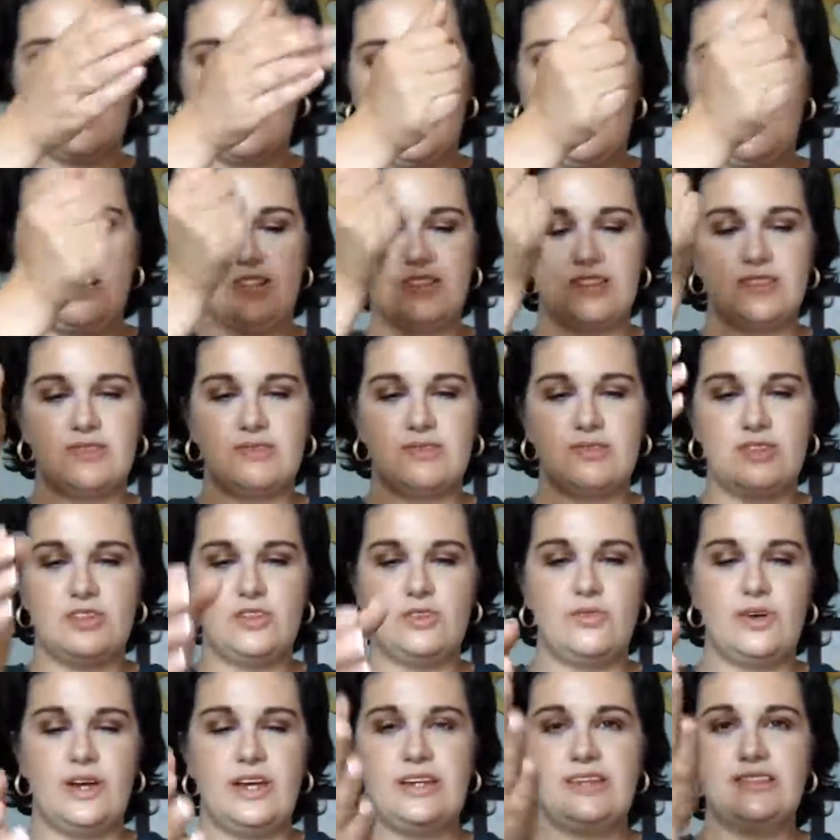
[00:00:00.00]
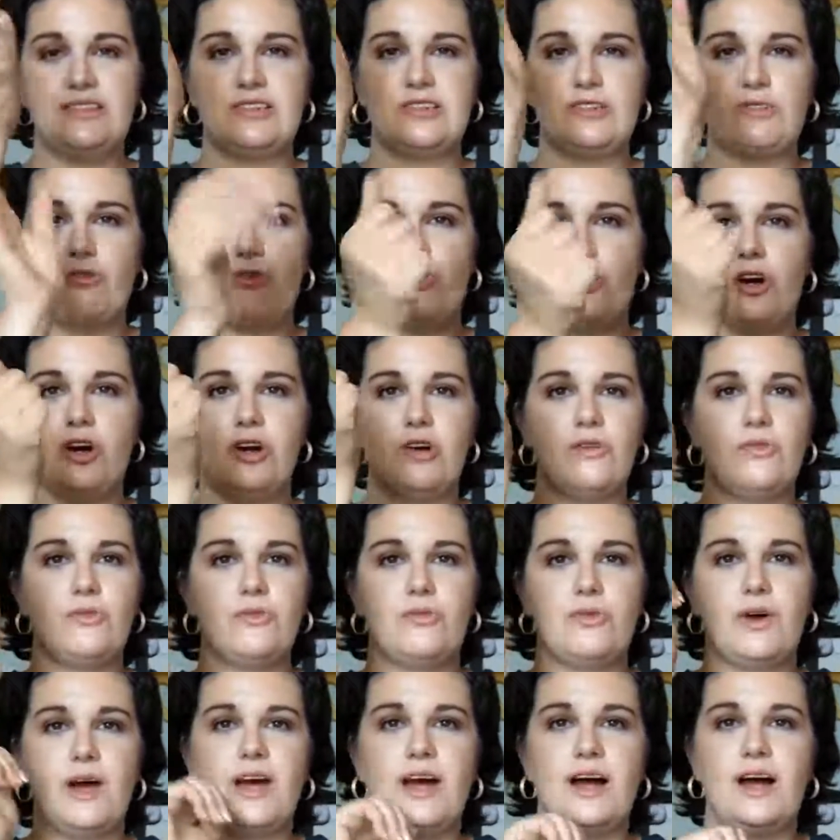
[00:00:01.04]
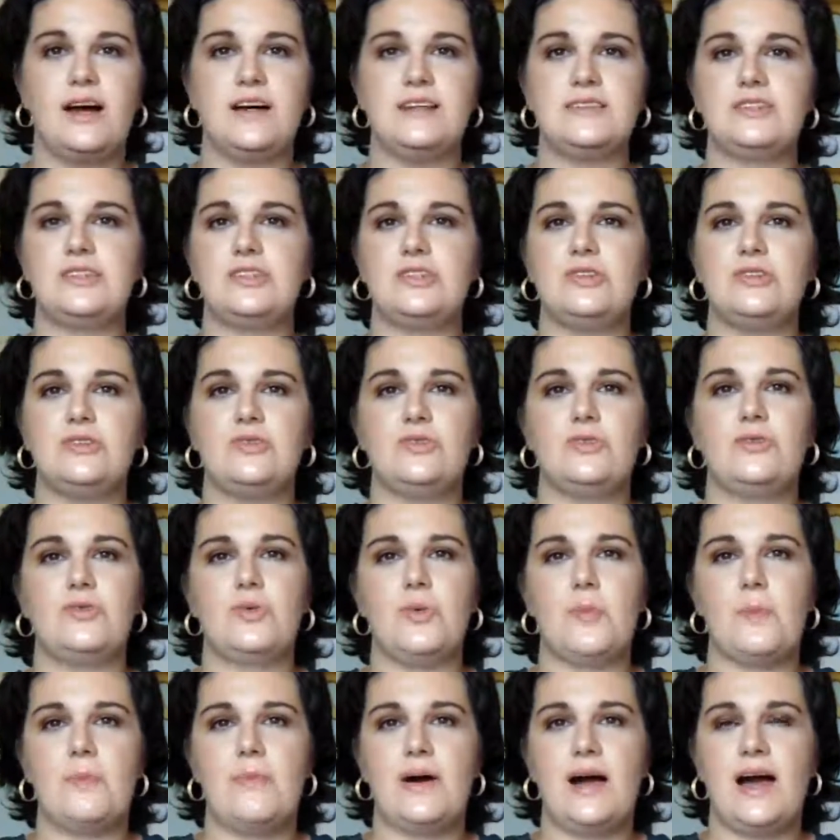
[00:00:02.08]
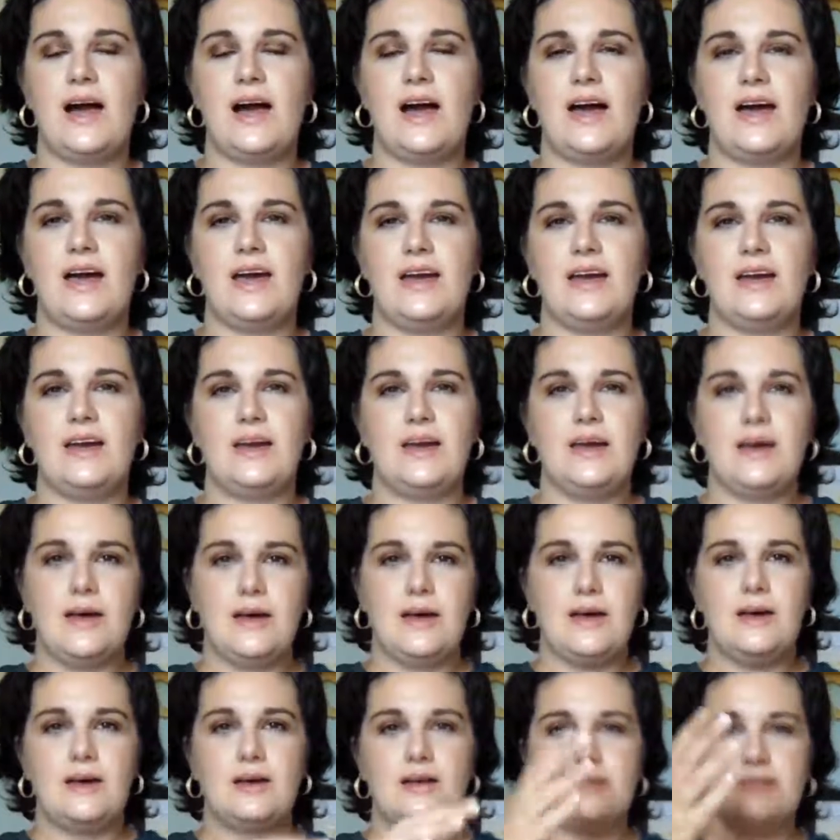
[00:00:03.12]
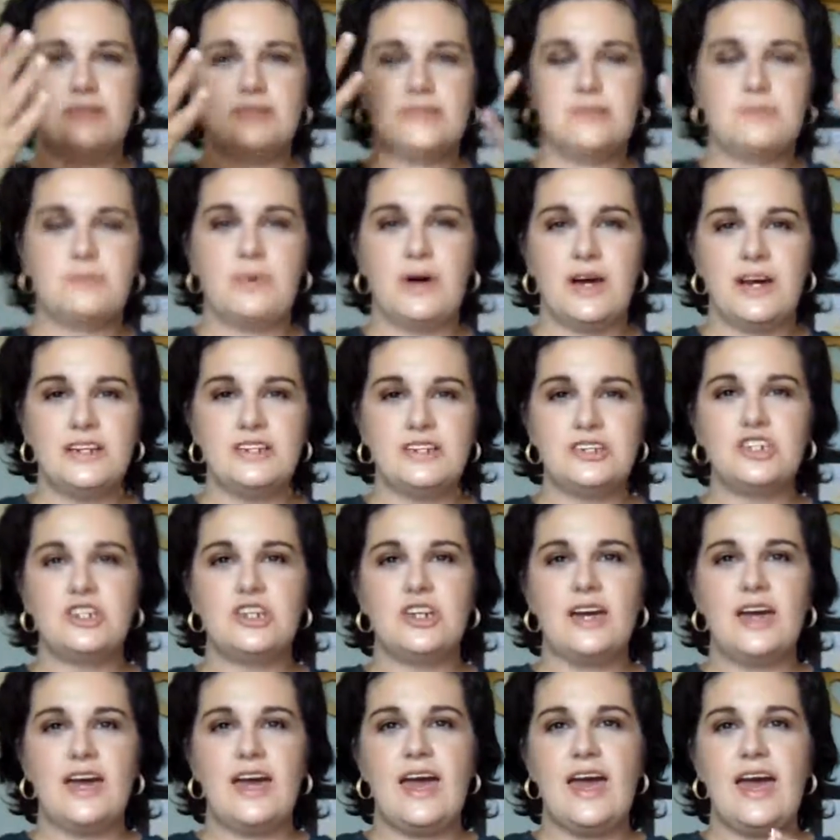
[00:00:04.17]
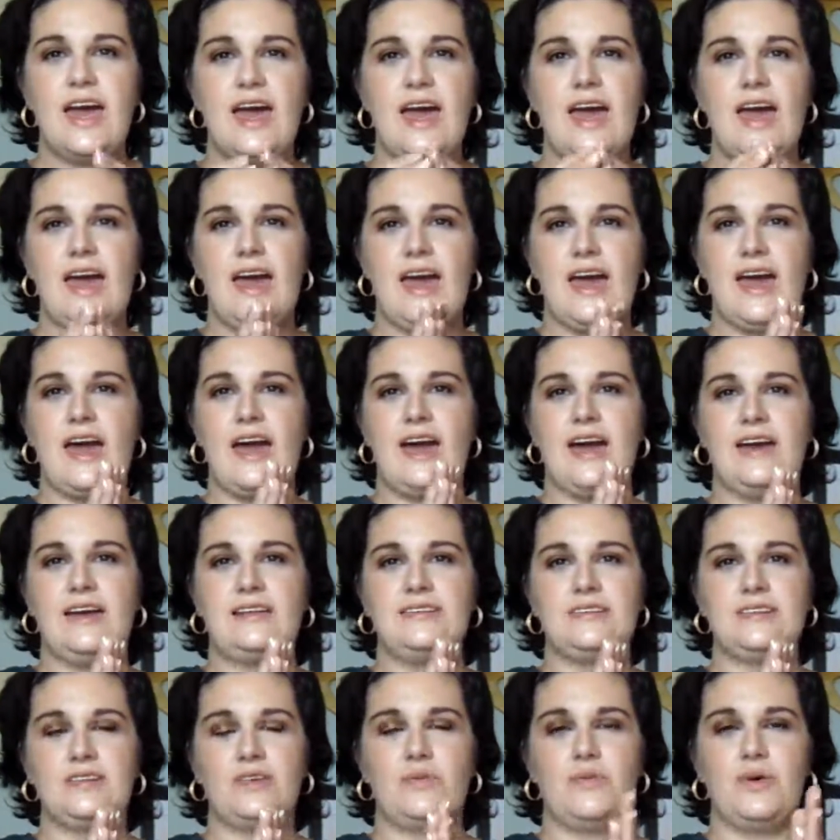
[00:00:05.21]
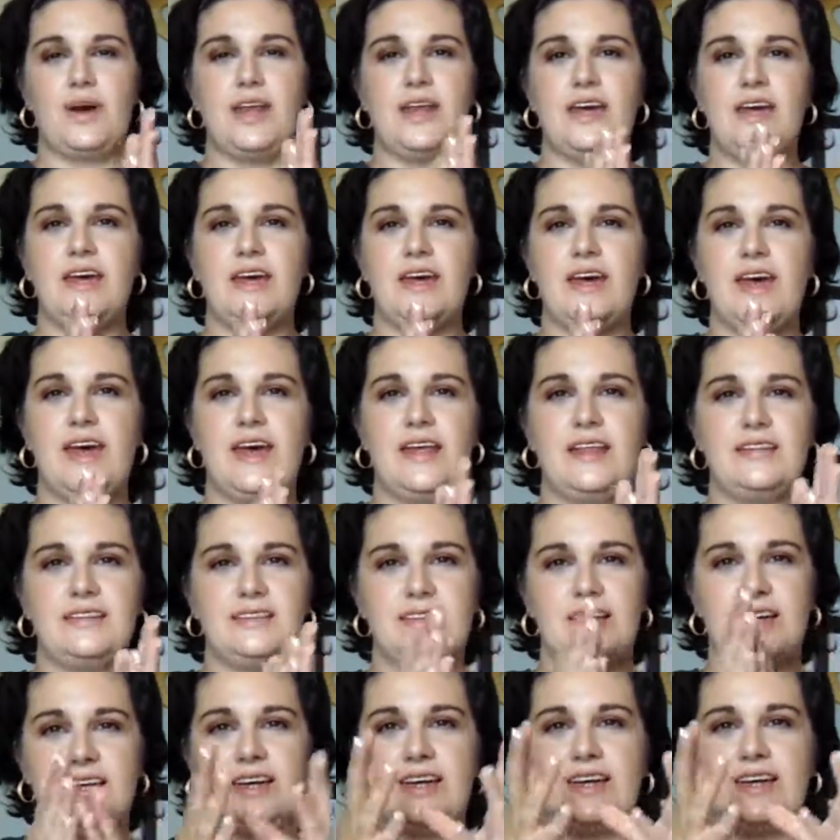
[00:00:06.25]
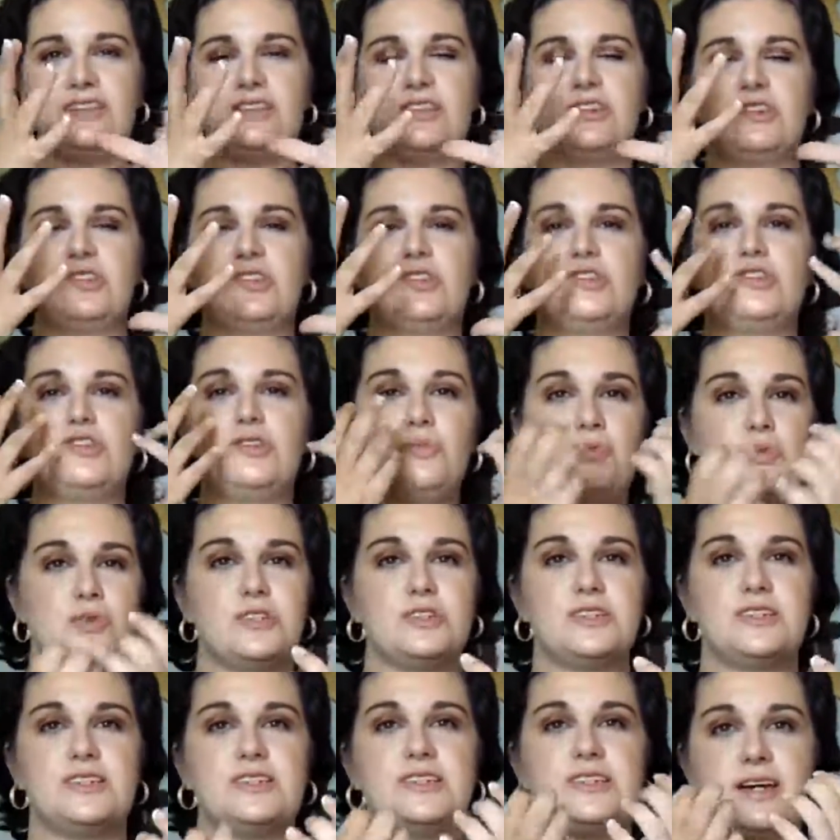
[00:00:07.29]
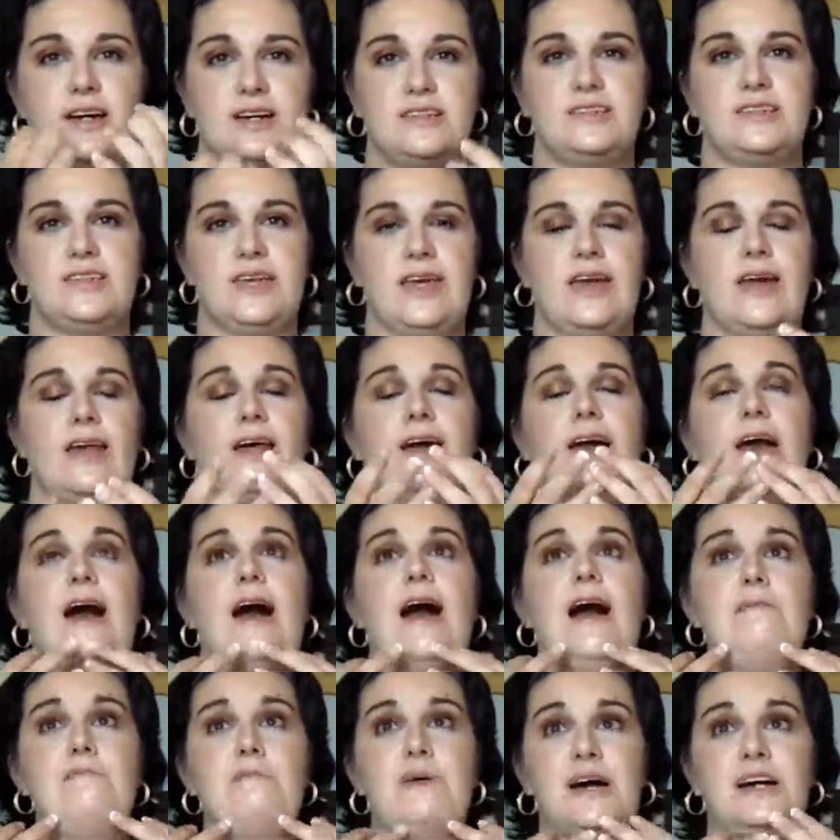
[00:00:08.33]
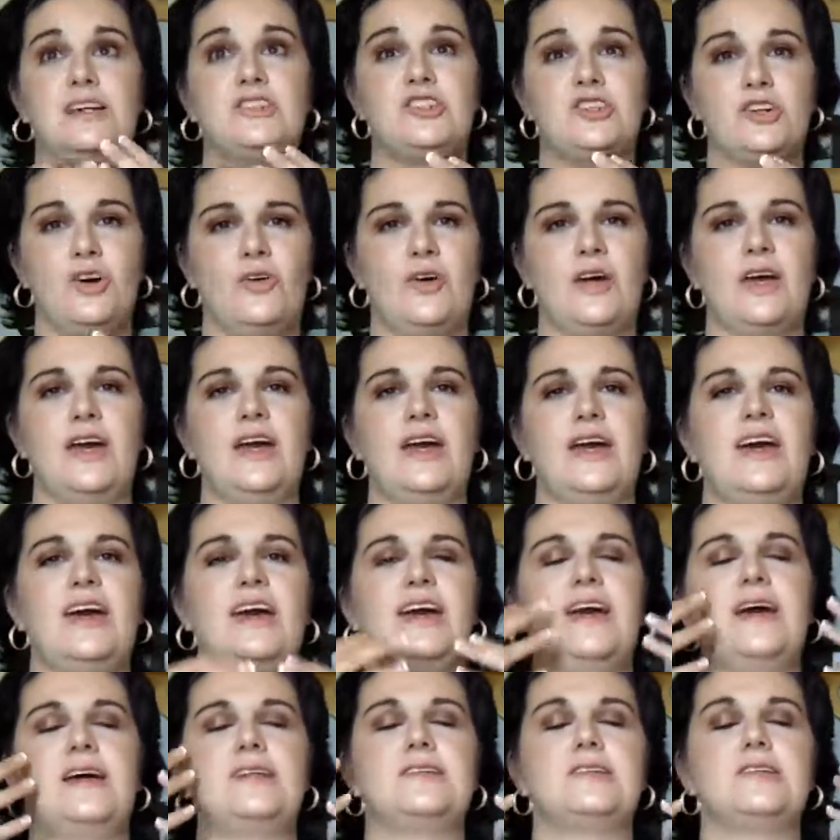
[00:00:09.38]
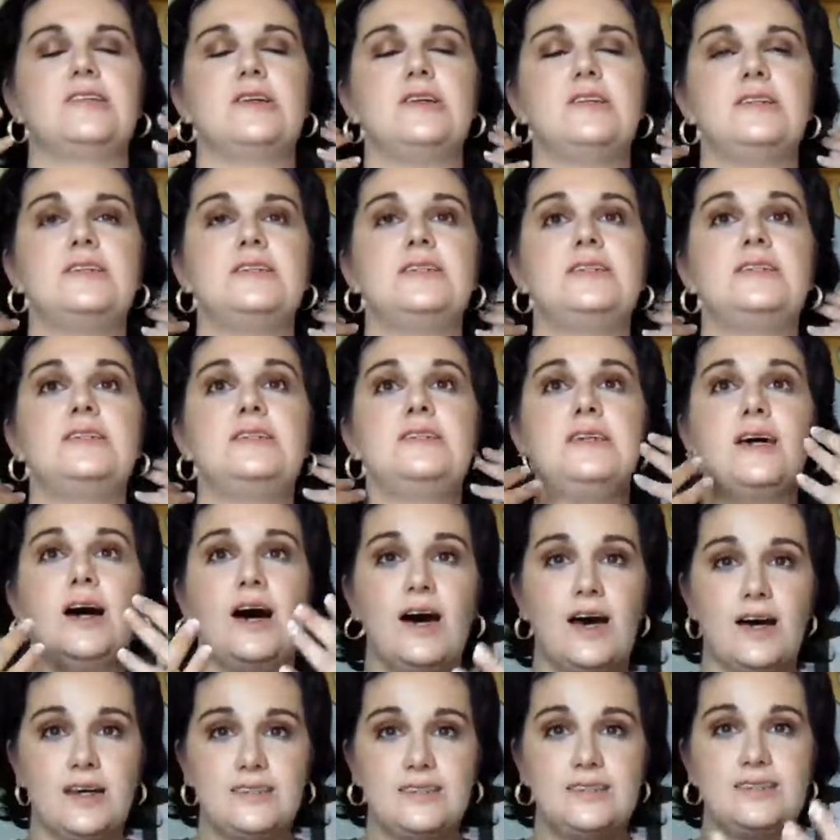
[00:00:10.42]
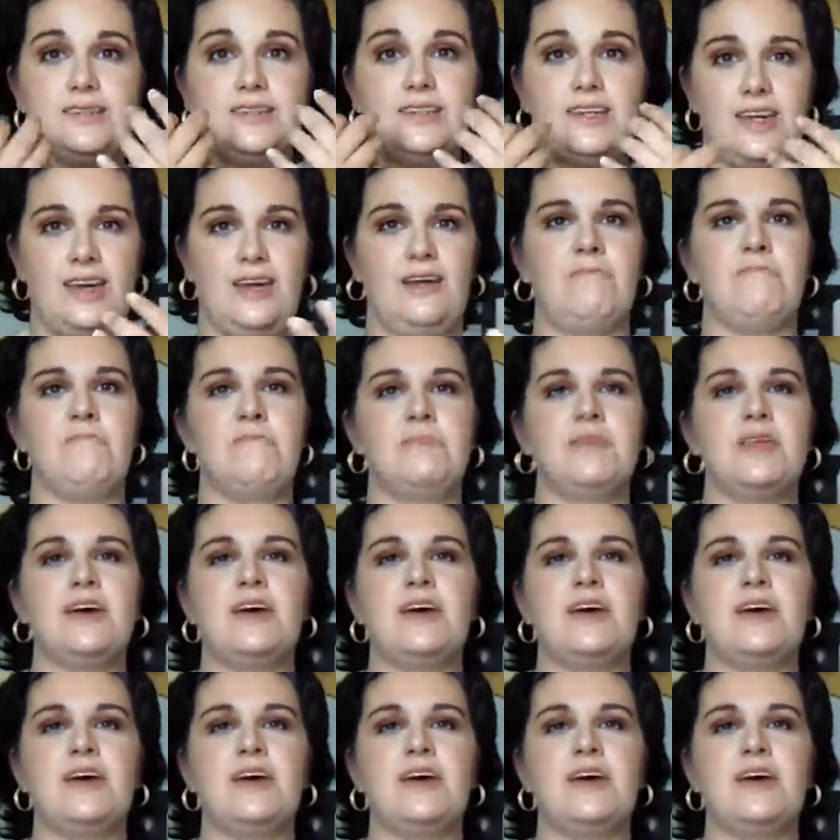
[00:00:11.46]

I just do a squirt right onto my sponge and wet it, and it gets super sudsy. Like, I'm not joking, it gets sudsy.